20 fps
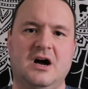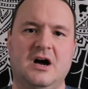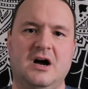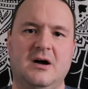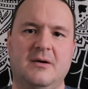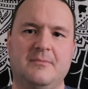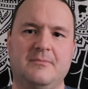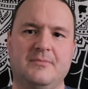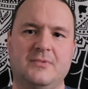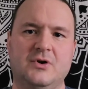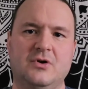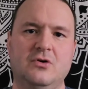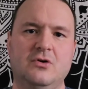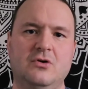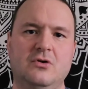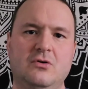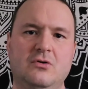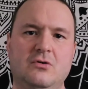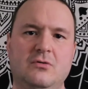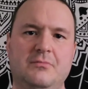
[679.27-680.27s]
um,
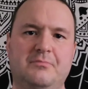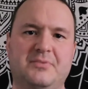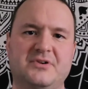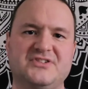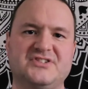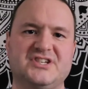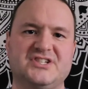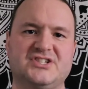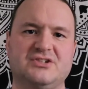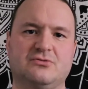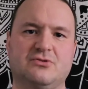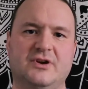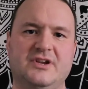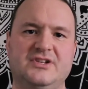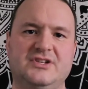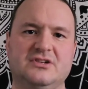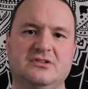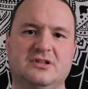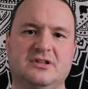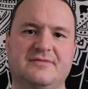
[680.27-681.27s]
who possess a
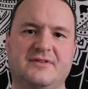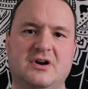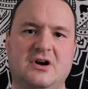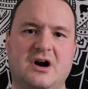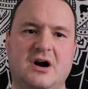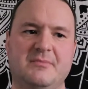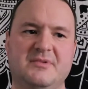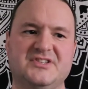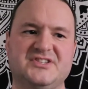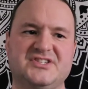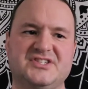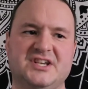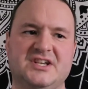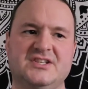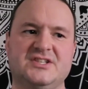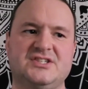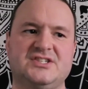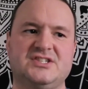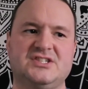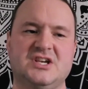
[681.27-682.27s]
great deal of common
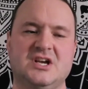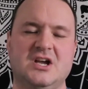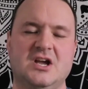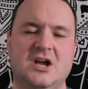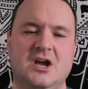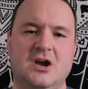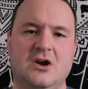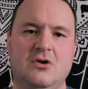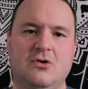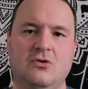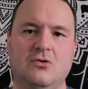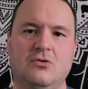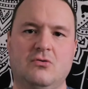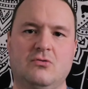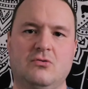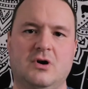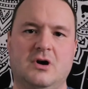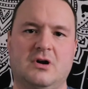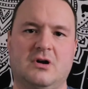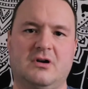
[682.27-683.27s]
sense,
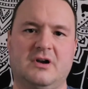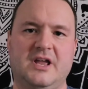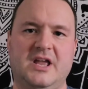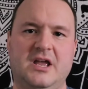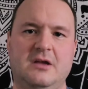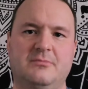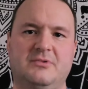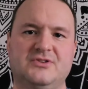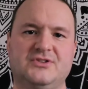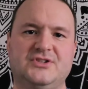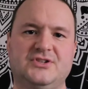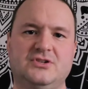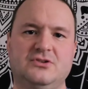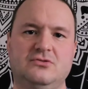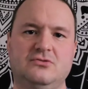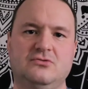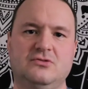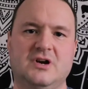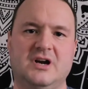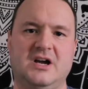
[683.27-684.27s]
who are able
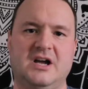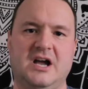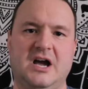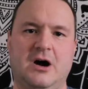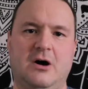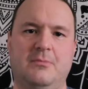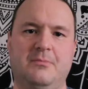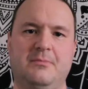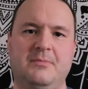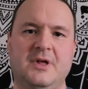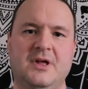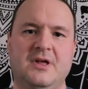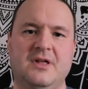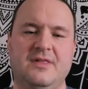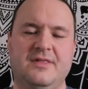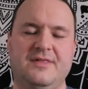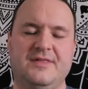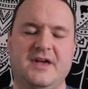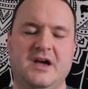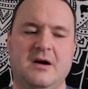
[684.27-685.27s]
to uh, help
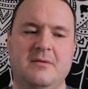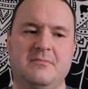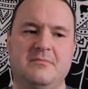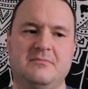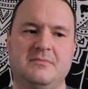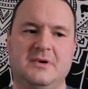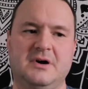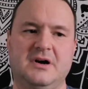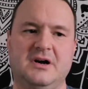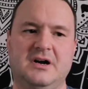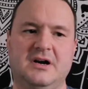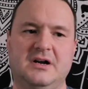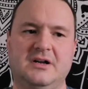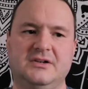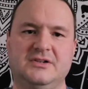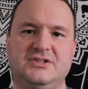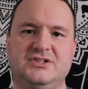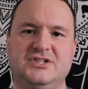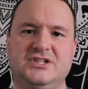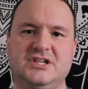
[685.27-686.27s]
them
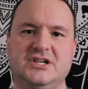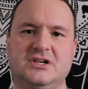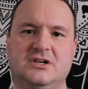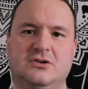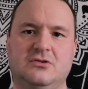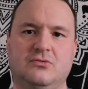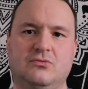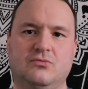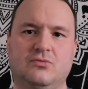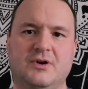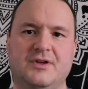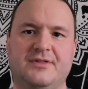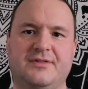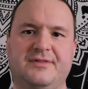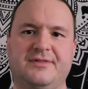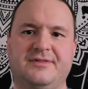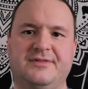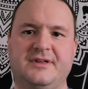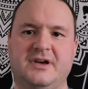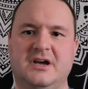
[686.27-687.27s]
uh, deal
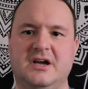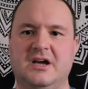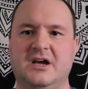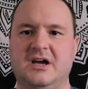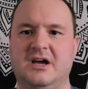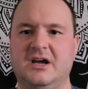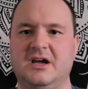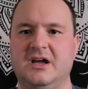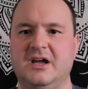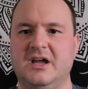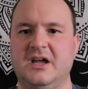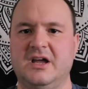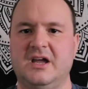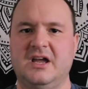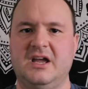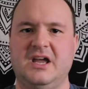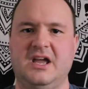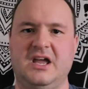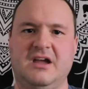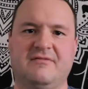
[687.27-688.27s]
with uh,
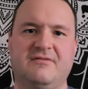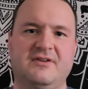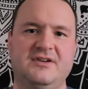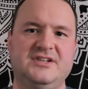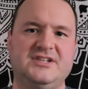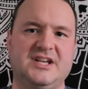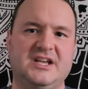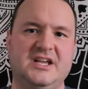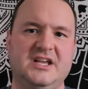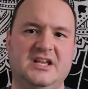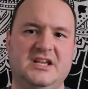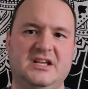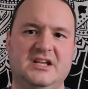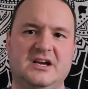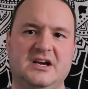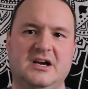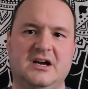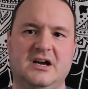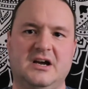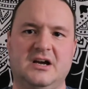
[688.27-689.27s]

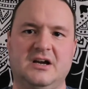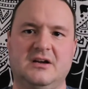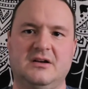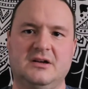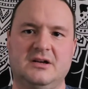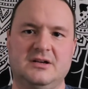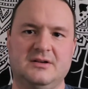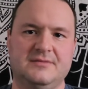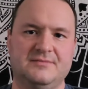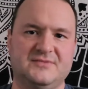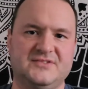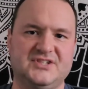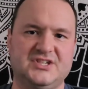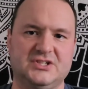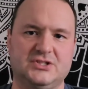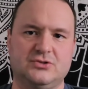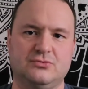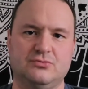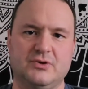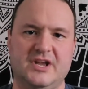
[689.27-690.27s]
everyday uh,
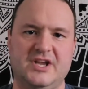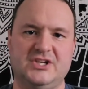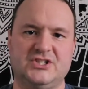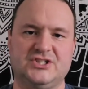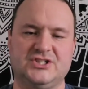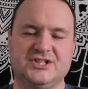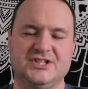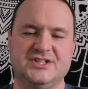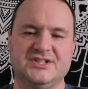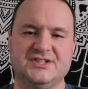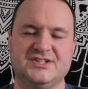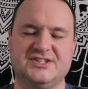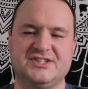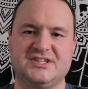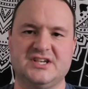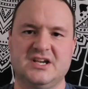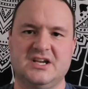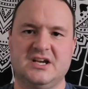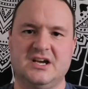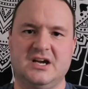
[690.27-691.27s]

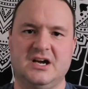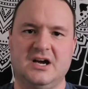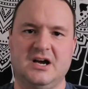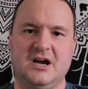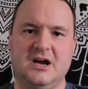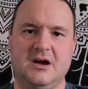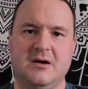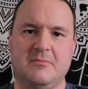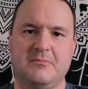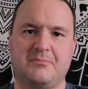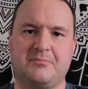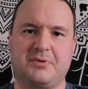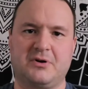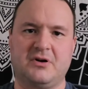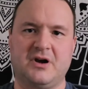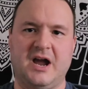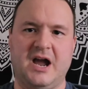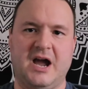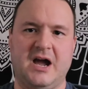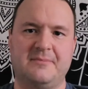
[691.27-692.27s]
situations. Um,
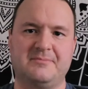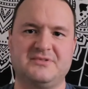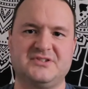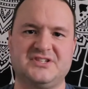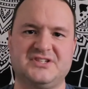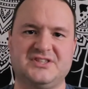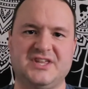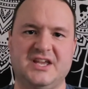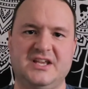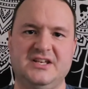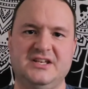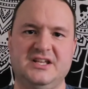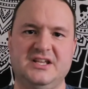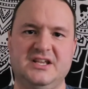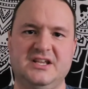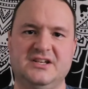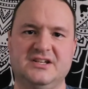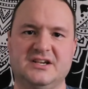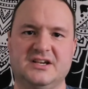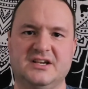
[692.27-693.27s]
perhaps they
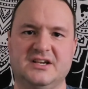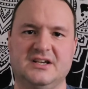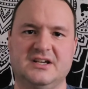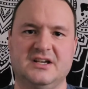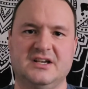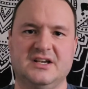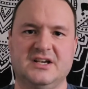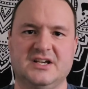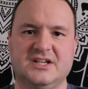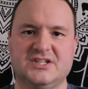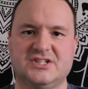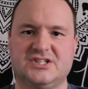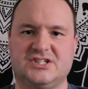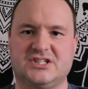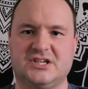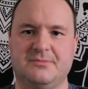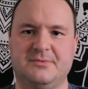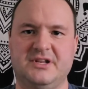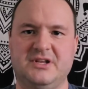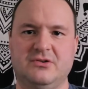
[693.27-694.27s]
need uh,
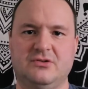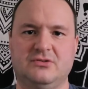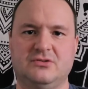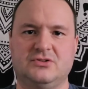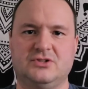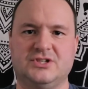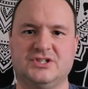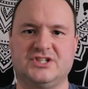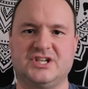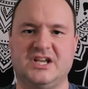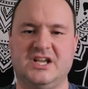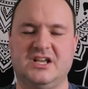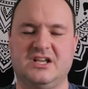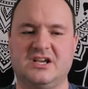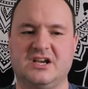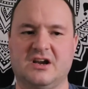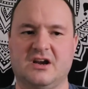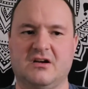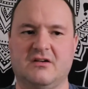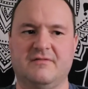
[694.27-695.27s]
somebody to
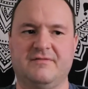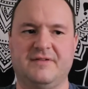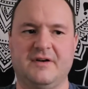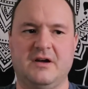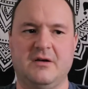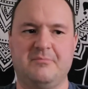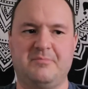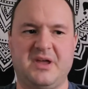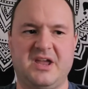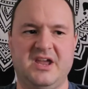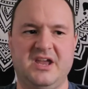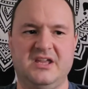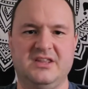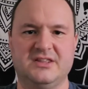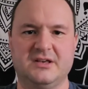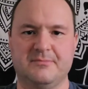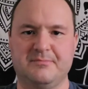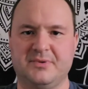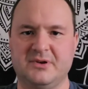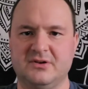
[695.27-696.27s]
take care of
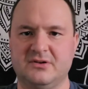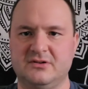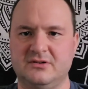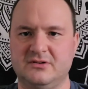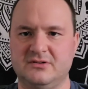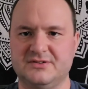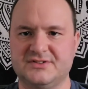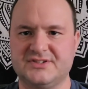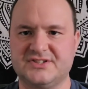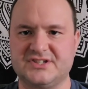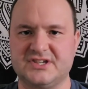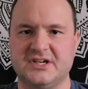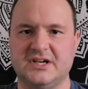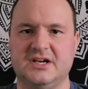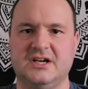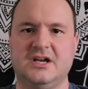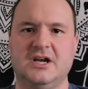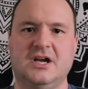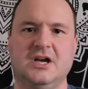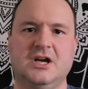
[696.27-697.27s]
paying the bills,